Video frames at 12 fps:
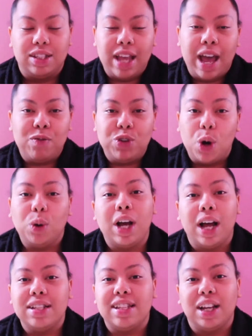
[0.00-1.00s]
Have no
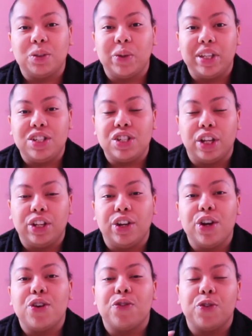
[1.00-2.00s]
contact with each
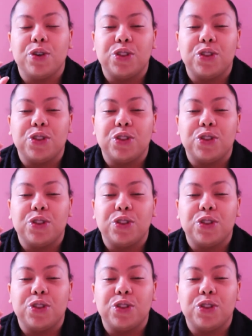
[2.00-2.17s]
other for